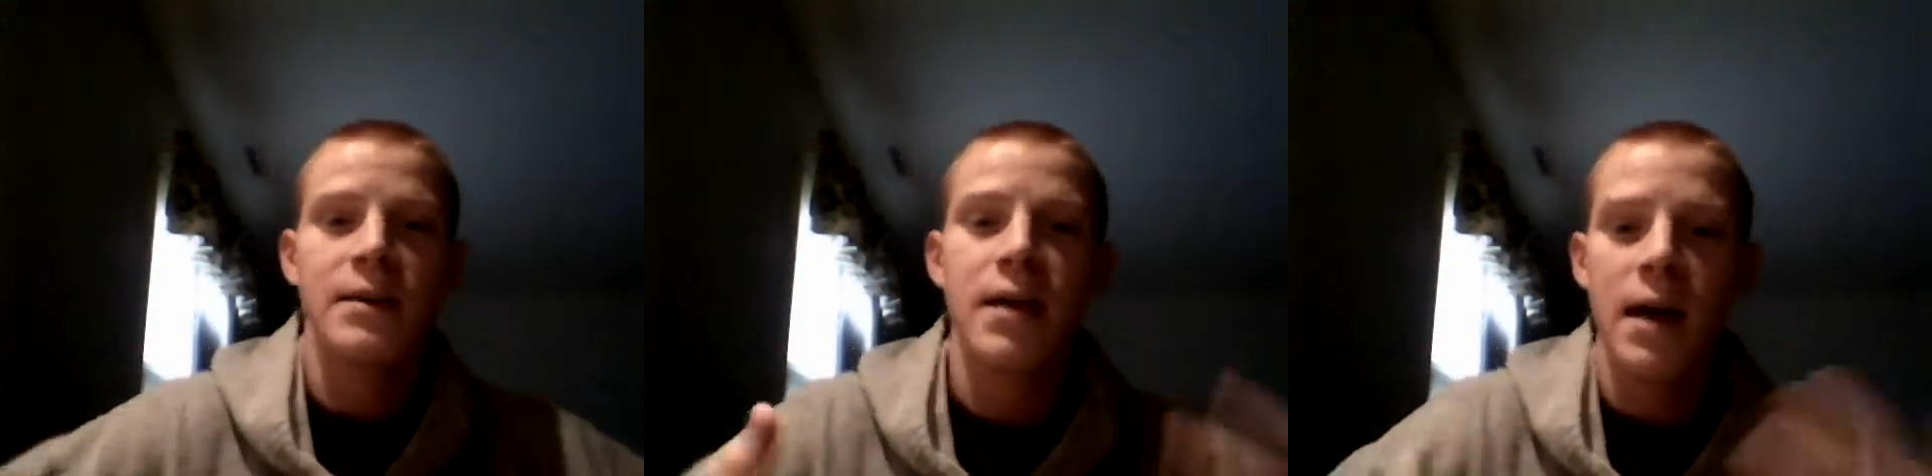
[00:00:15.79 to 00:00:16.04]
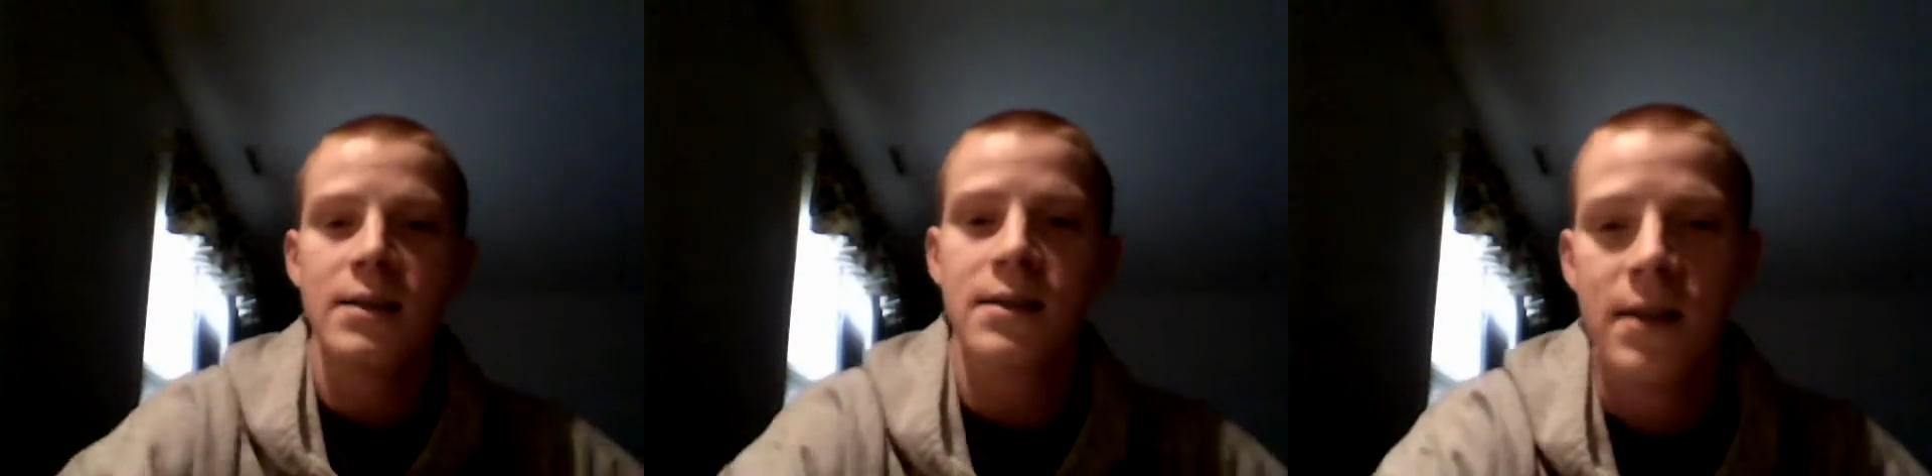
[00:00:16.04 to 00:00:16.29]

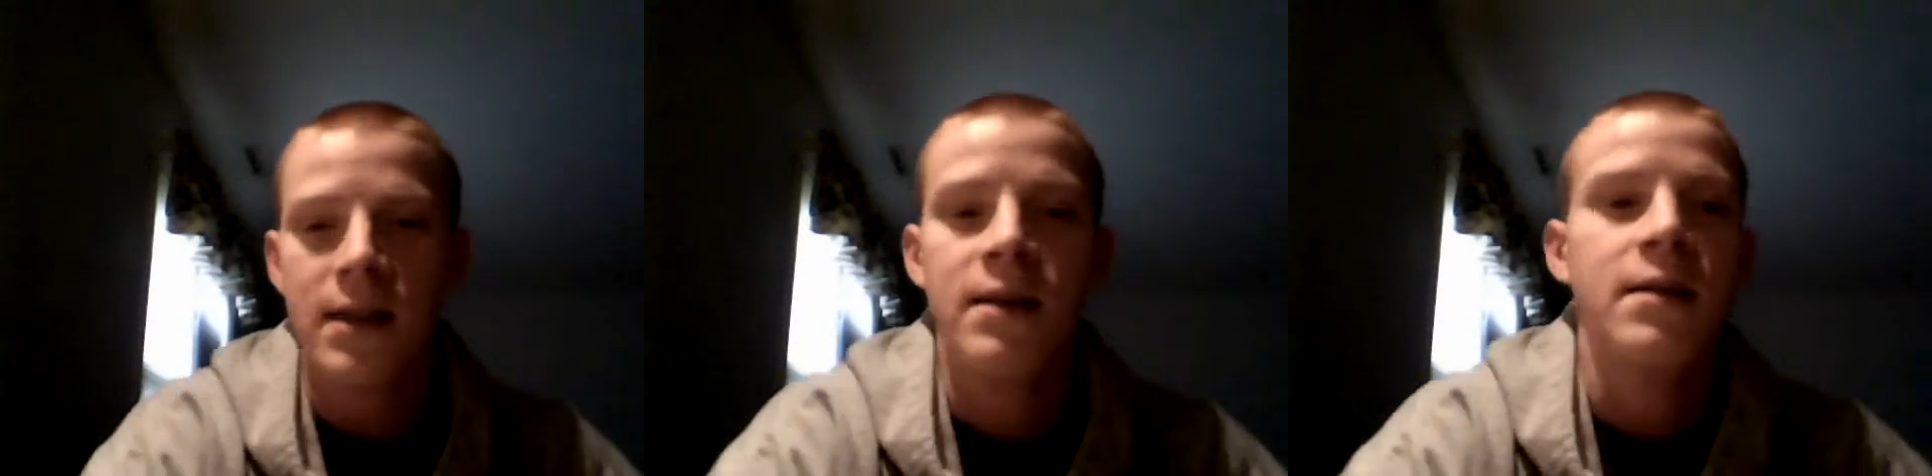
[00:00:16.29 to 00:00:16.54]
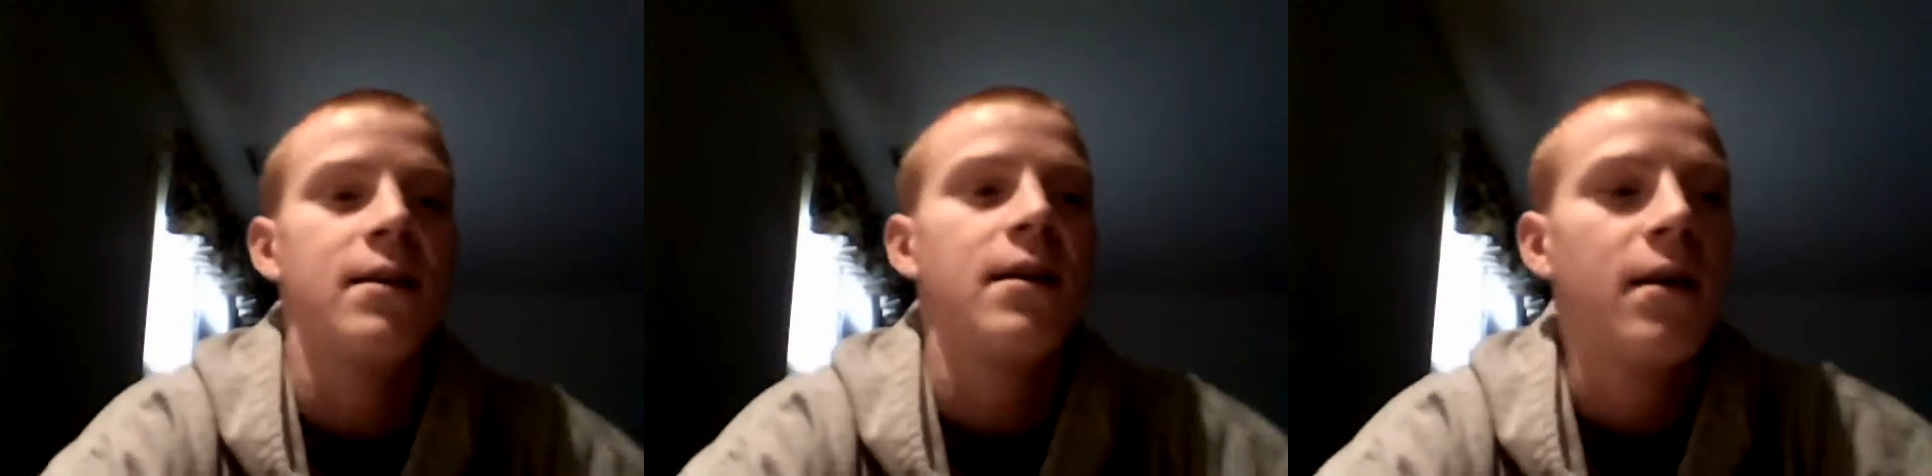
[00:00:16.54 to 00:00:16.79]

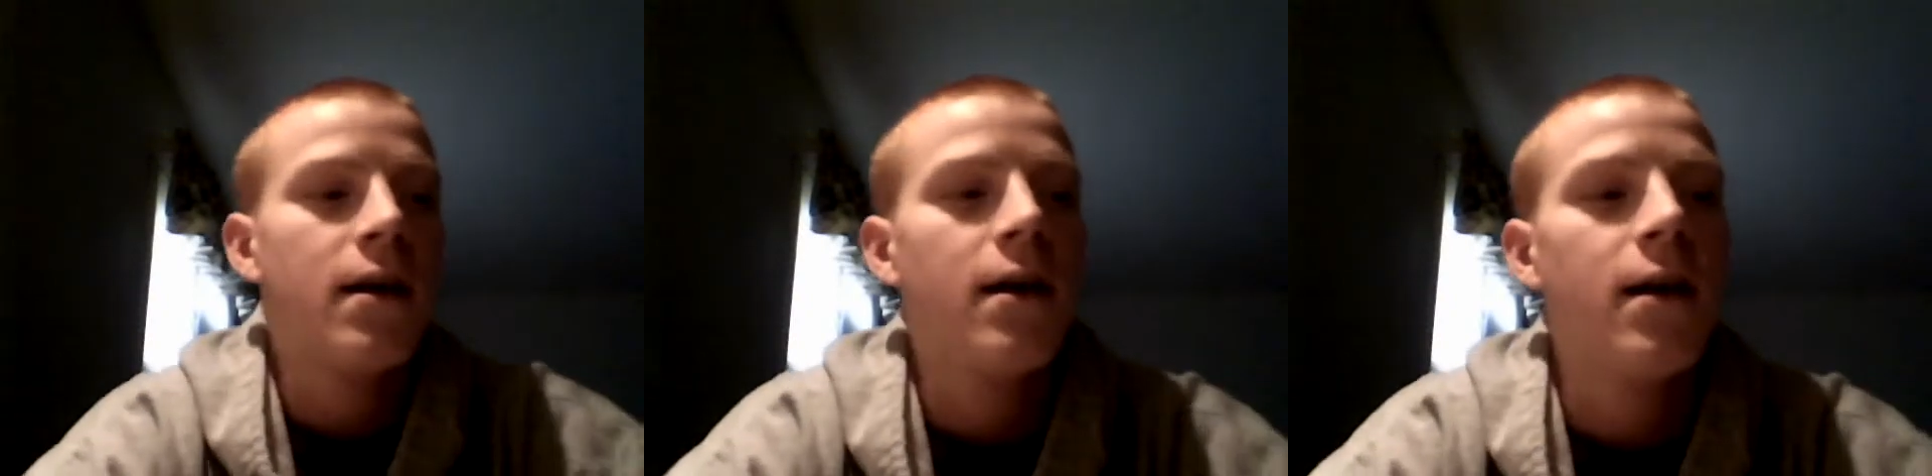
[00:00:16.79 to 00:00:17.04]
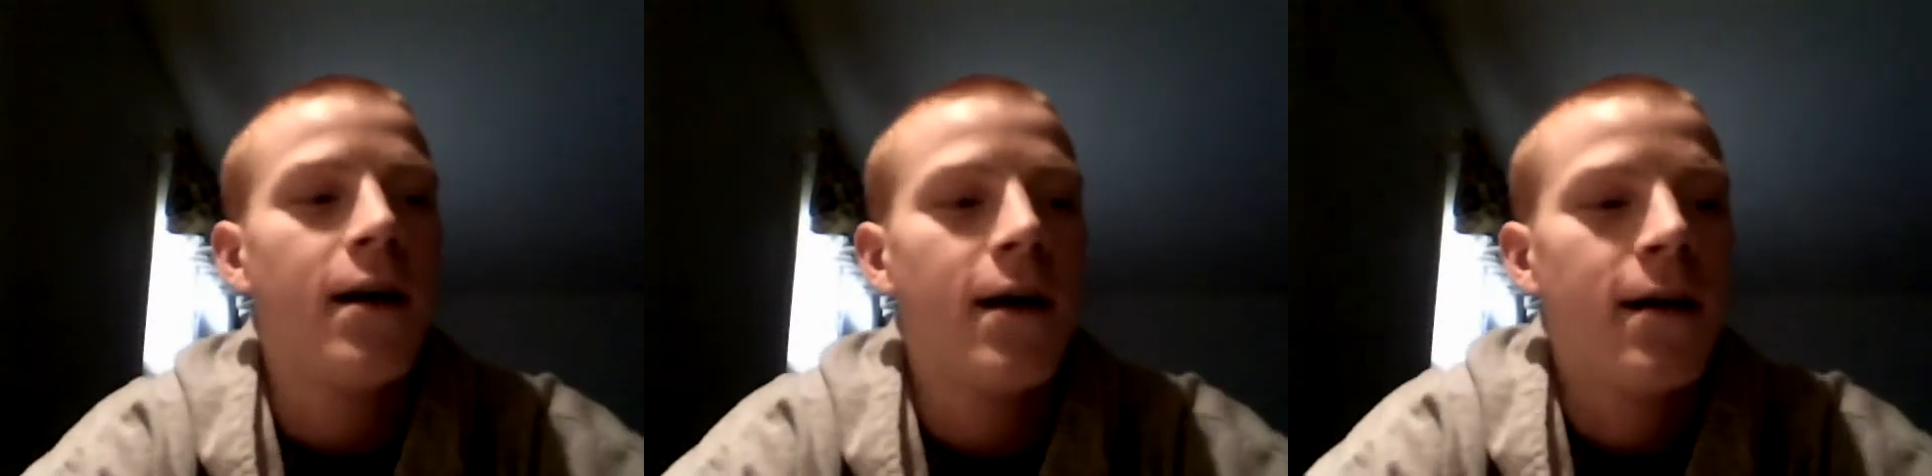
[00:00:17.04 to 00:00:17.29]
tested,
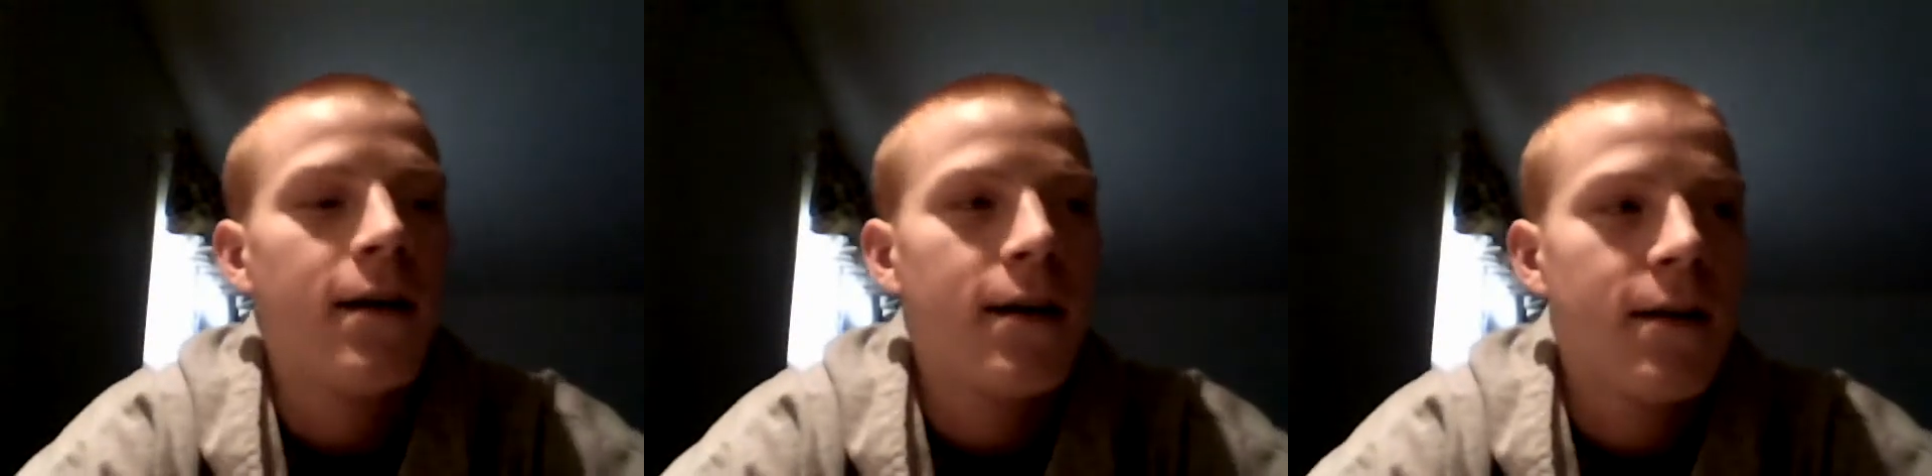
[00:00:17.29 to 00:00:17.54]
uh,